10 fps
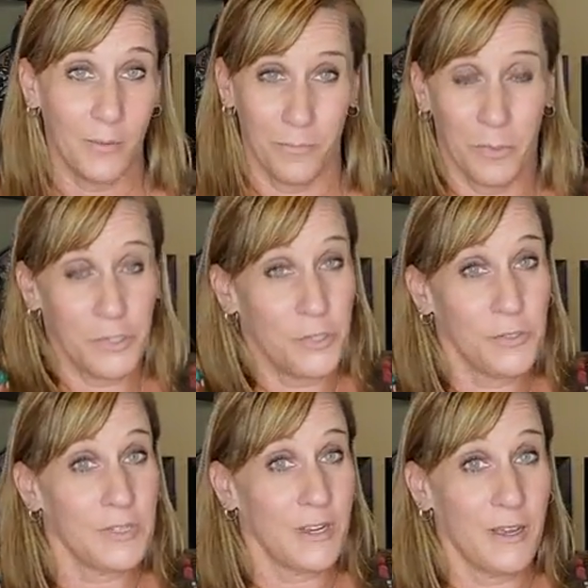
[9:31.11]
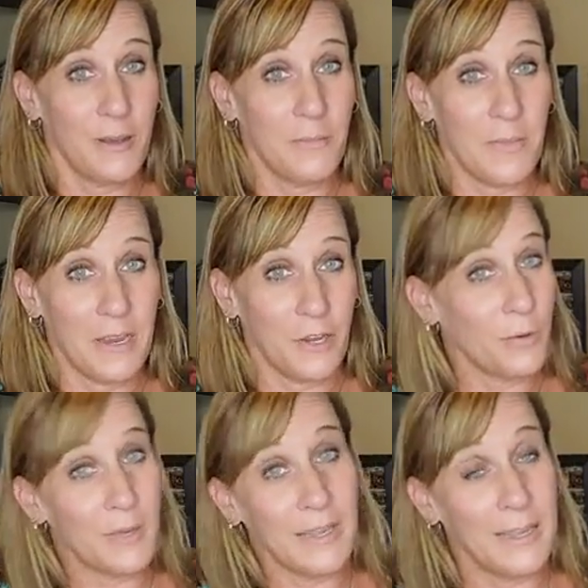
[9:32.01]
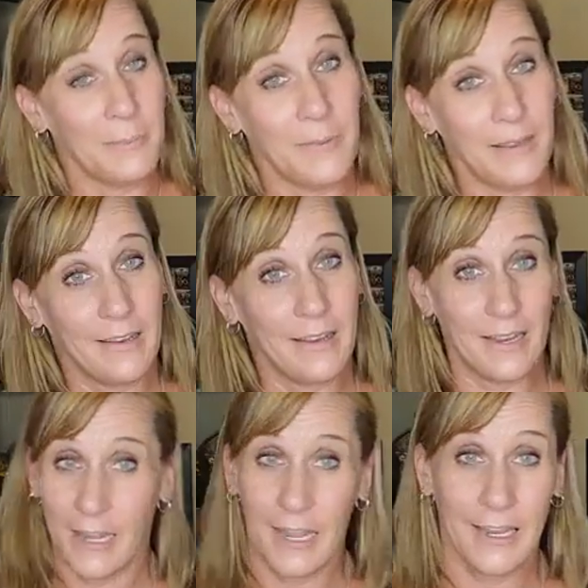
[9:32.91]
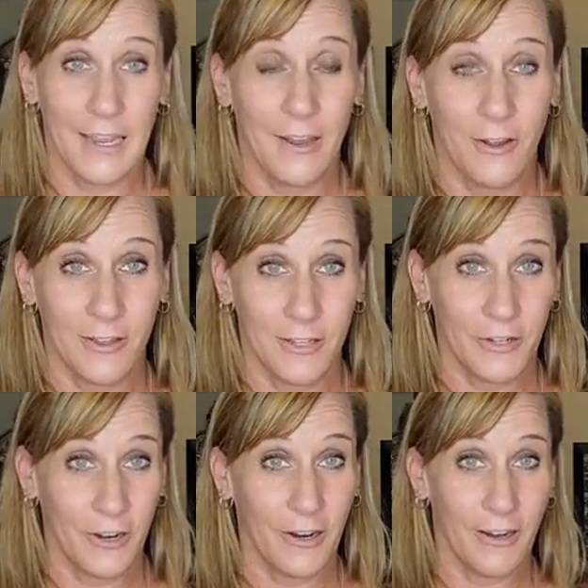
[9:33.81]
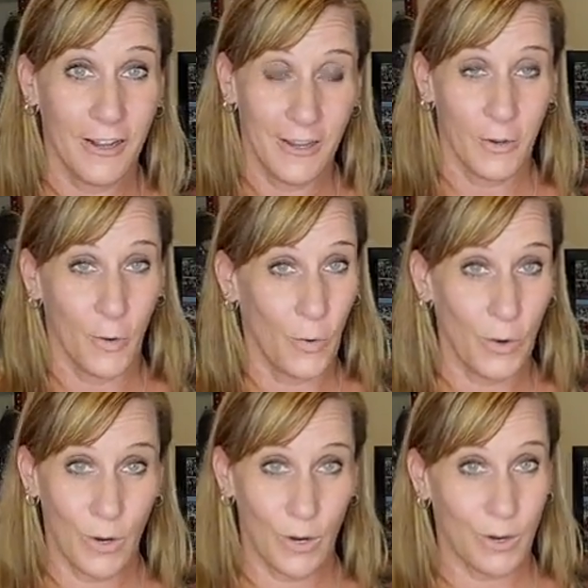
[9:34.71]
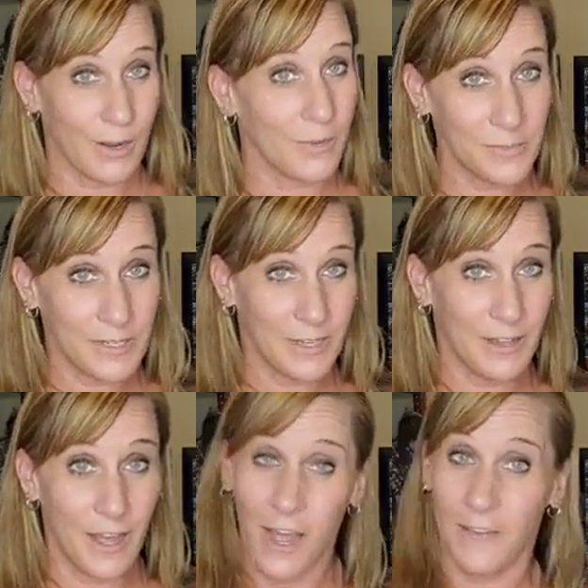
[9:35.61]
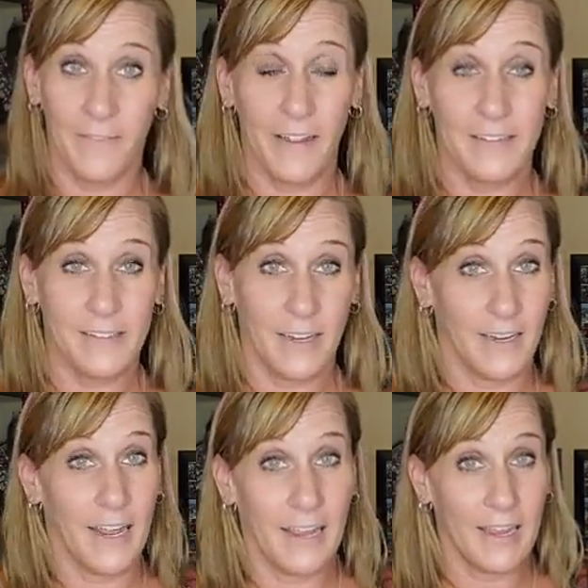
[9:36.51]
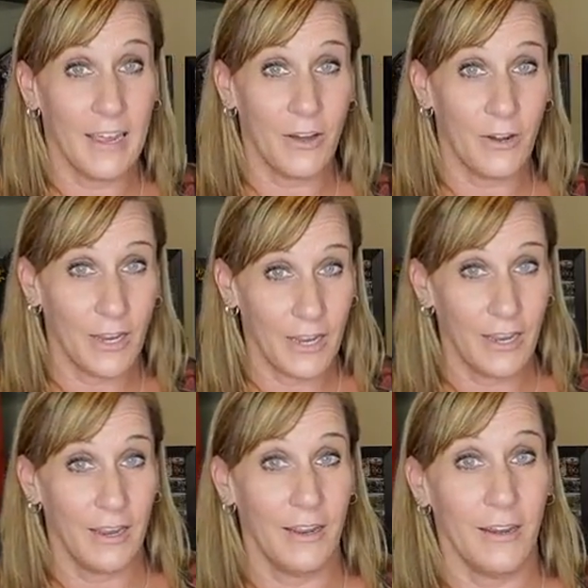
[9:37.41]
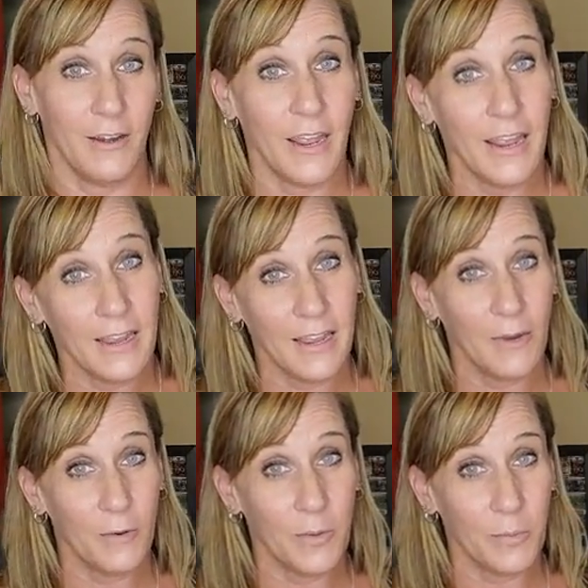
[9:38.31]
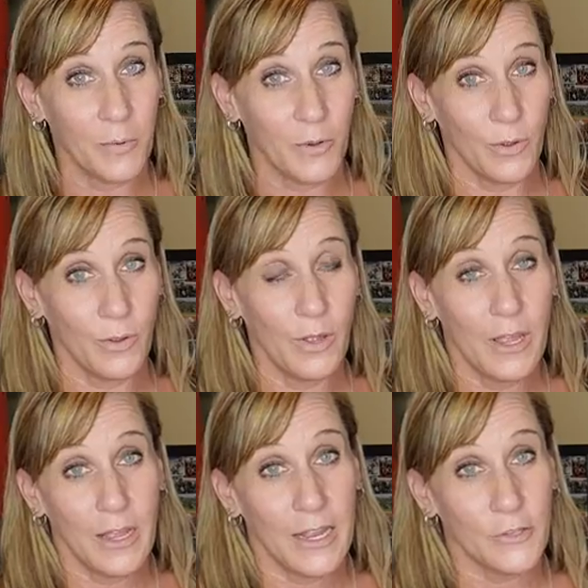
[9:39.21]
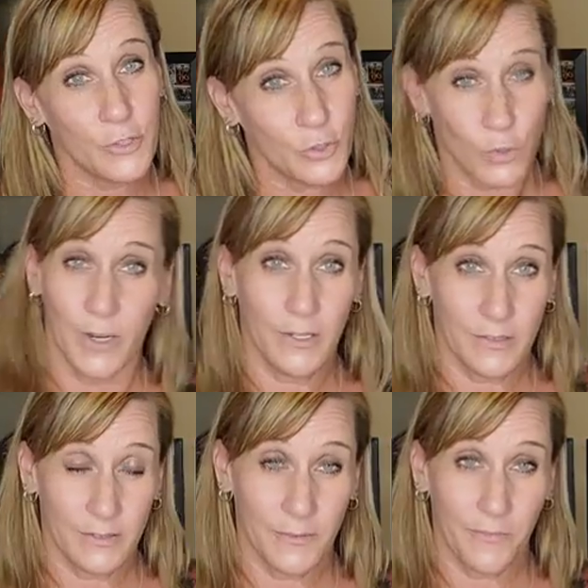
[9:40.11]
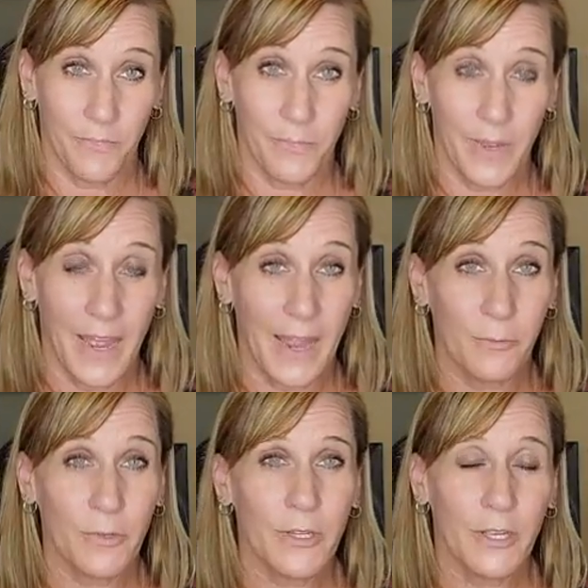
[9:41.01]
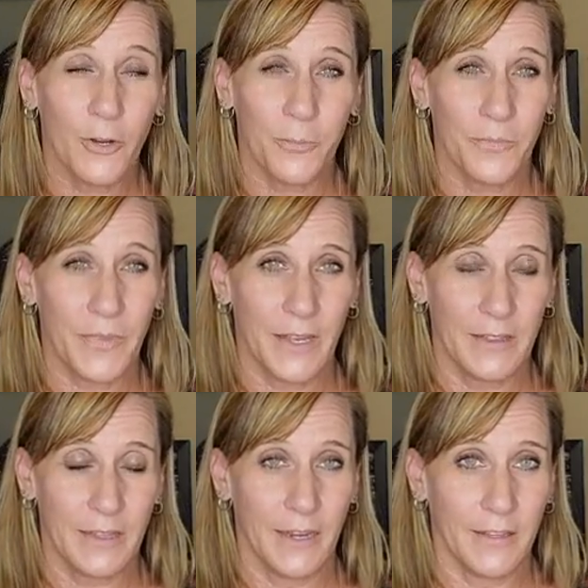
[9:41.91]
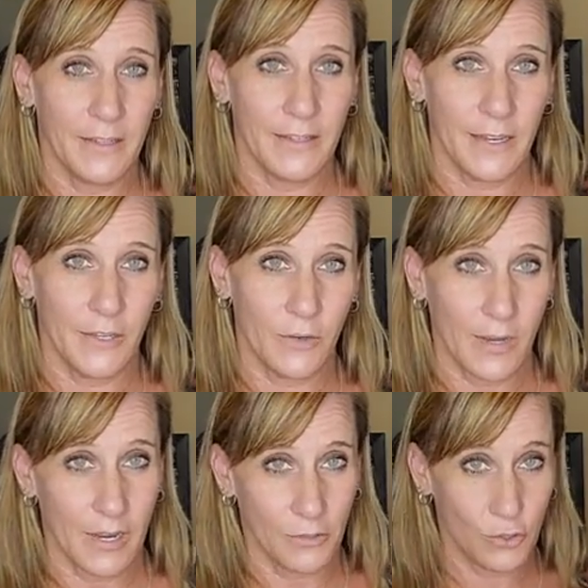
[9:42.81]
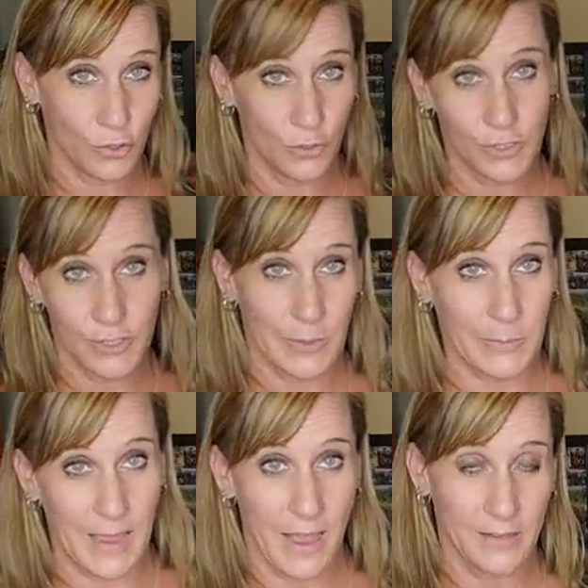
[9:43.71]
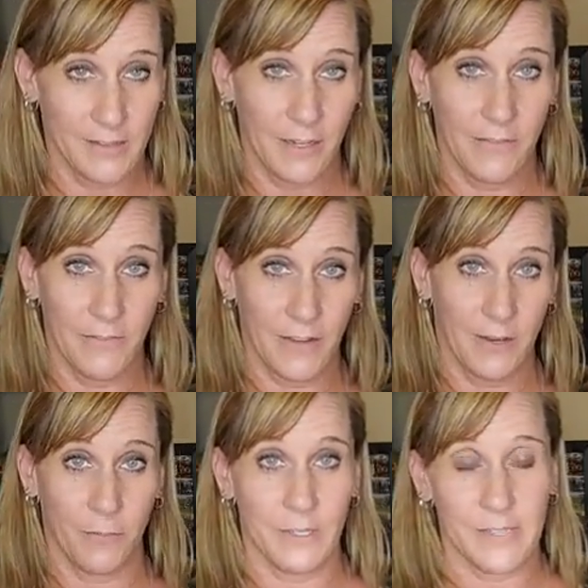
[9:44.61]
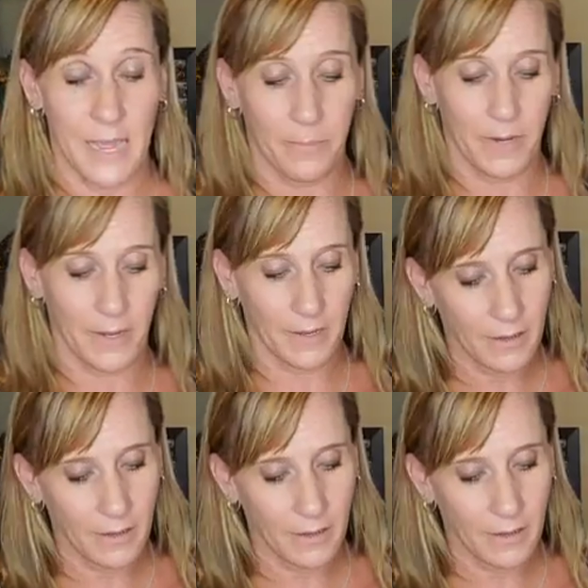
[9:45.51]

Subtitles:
we choose to come and go camping and hang out in the dirt, or come to the office and hang out with people. It's your choice. But I really hope that at the end of the day, you guys choose to be positive in what's happening,